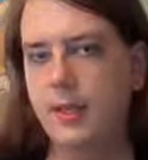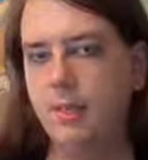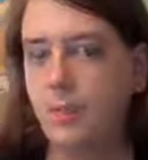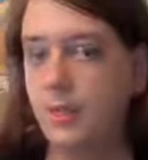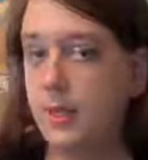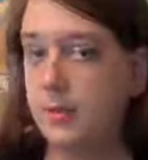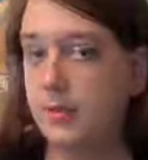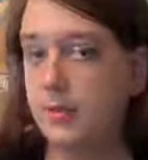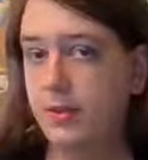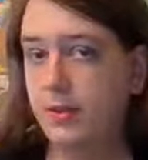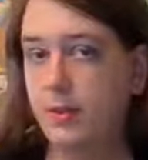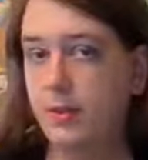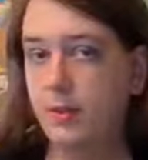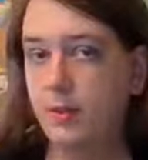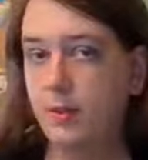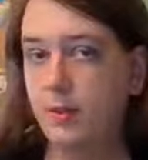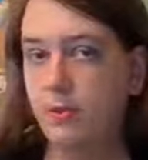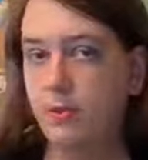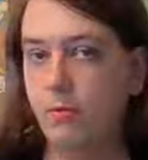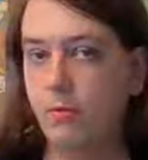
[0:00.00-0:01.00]
be able to
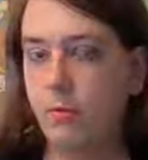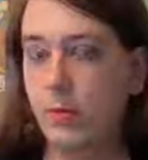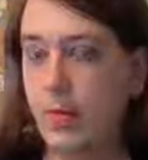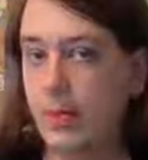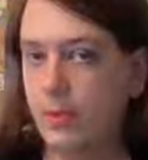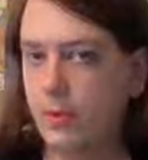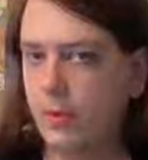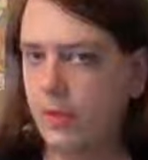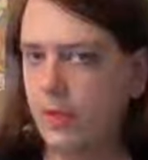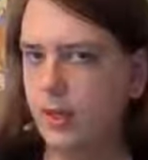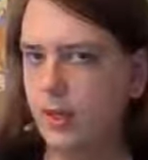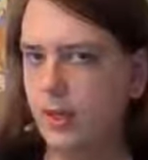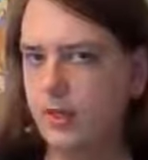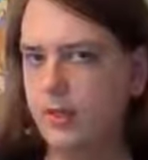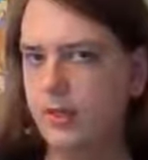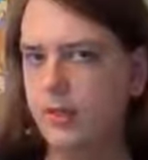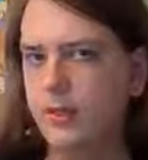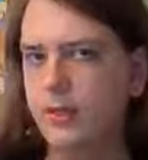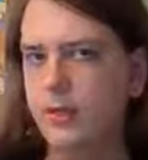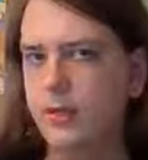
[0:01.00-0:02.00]
know where you
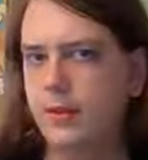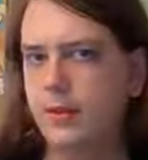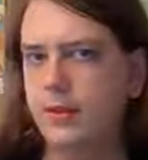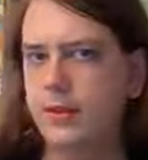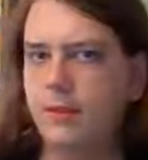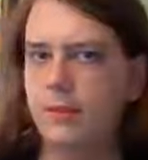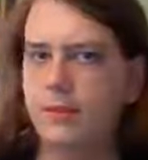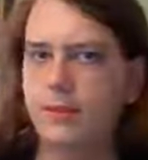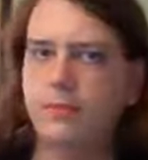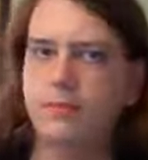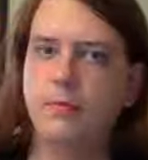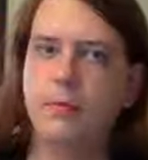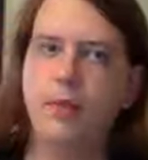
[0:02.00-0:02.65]
are, such as